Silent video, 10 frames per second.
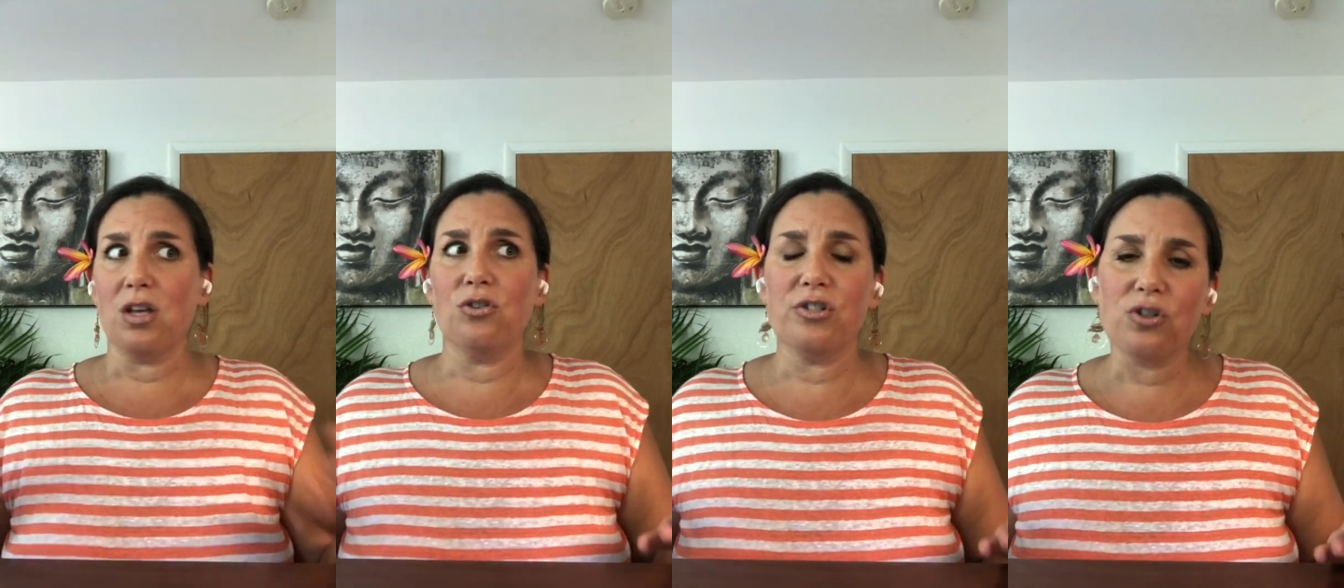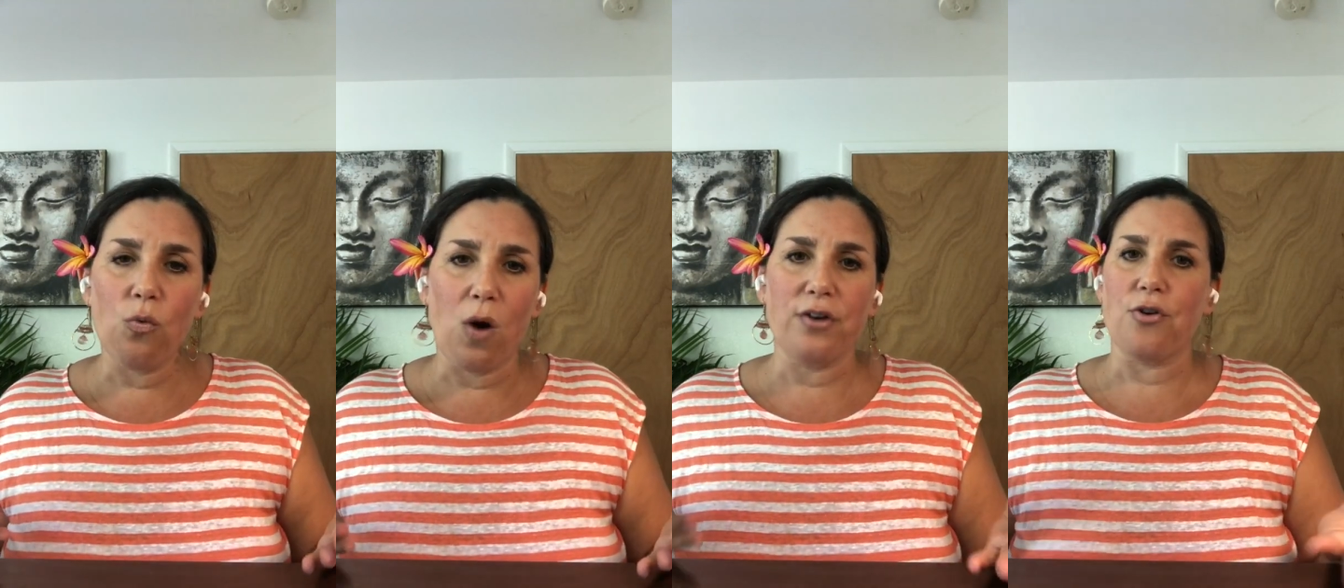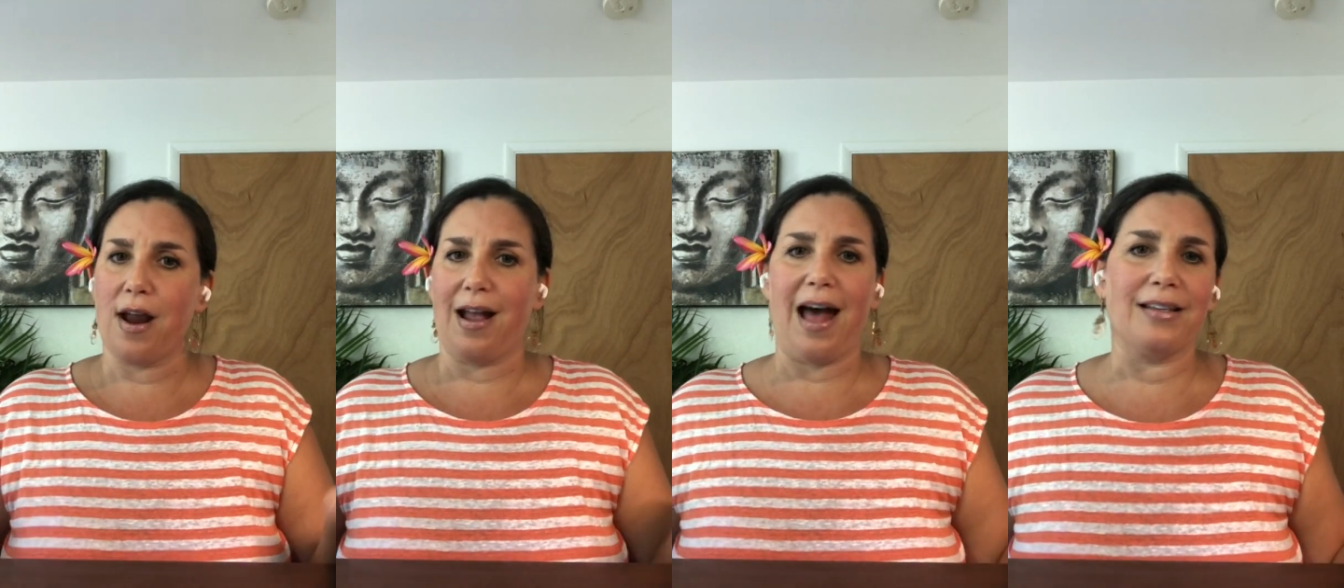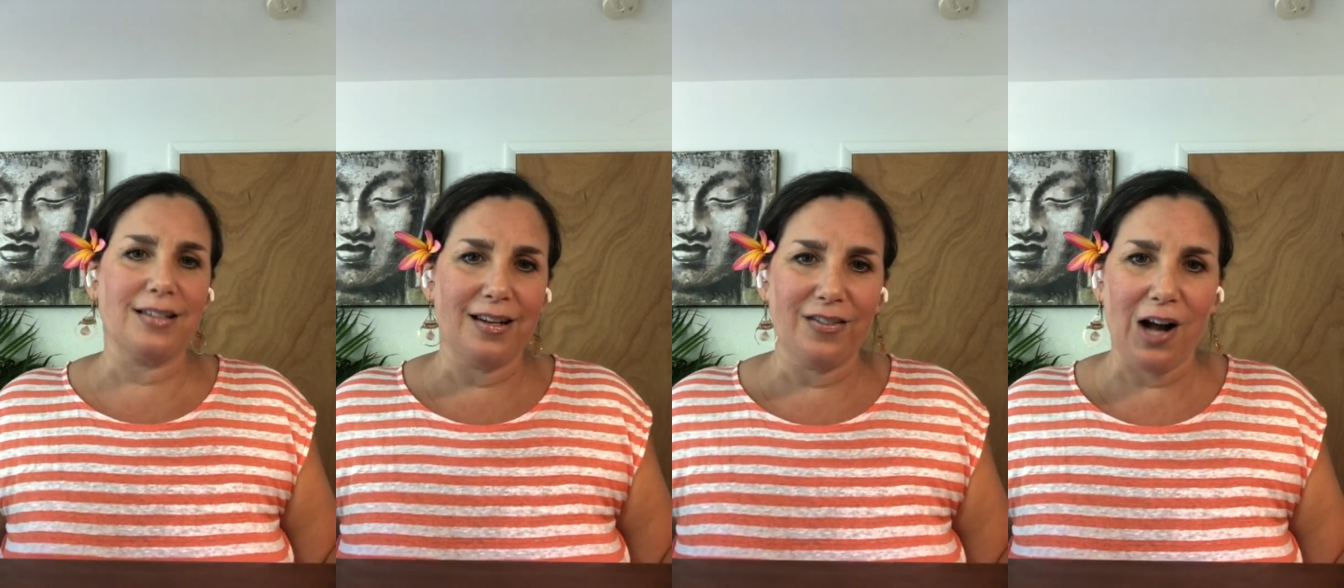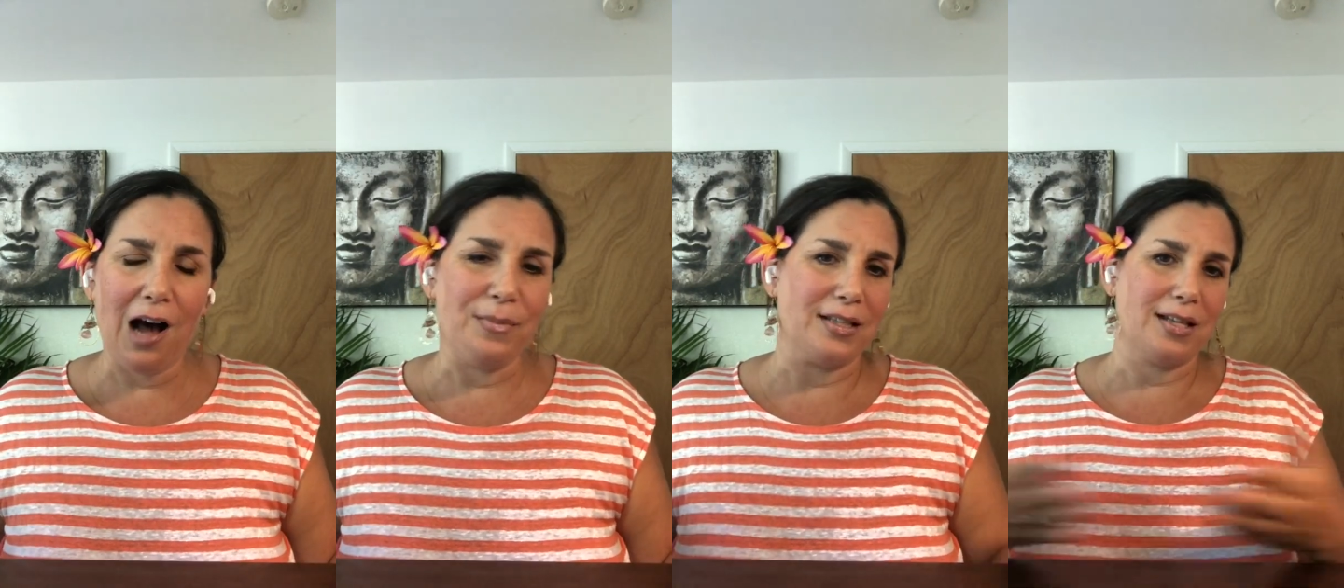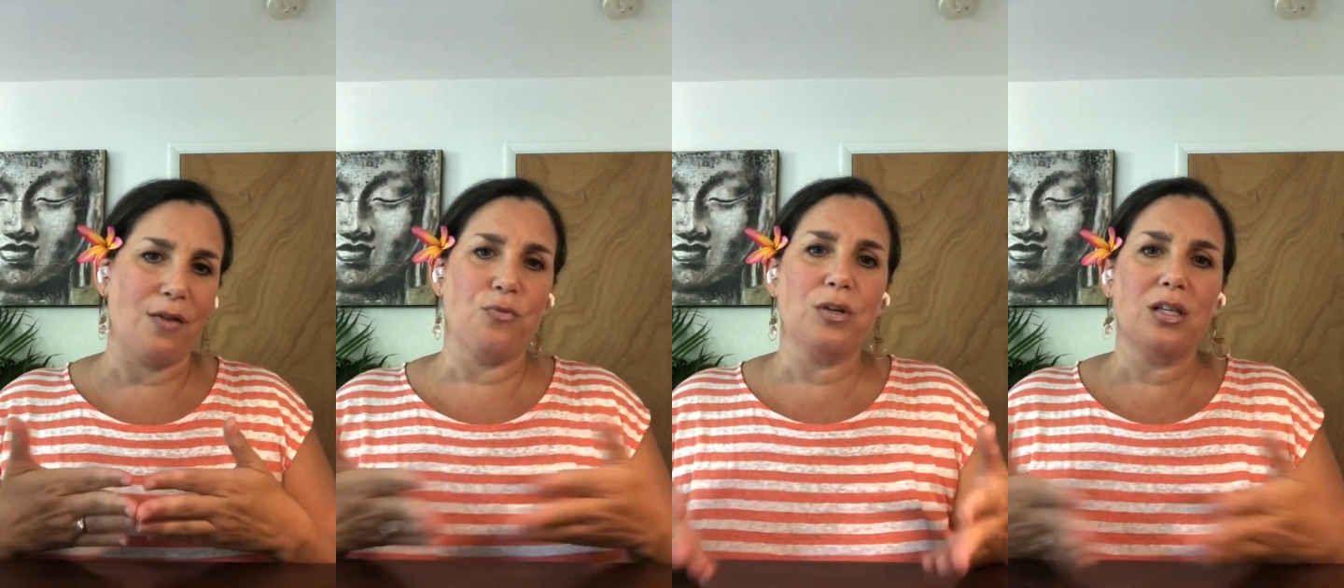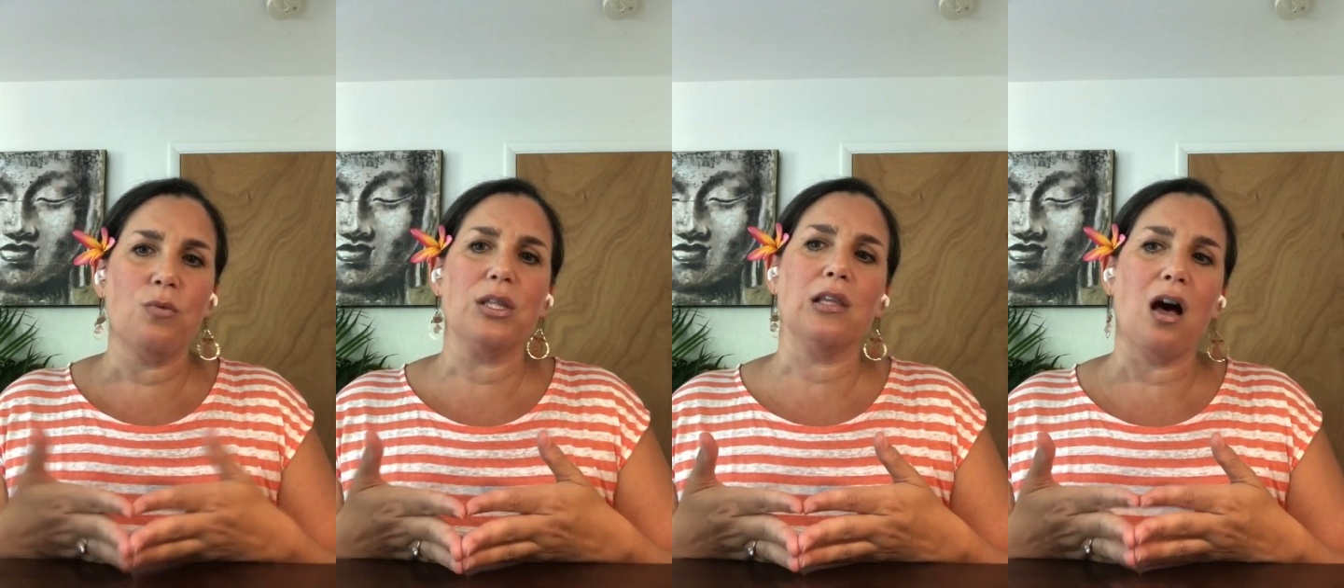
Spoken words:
I would love to hear anything you can drop in the comments.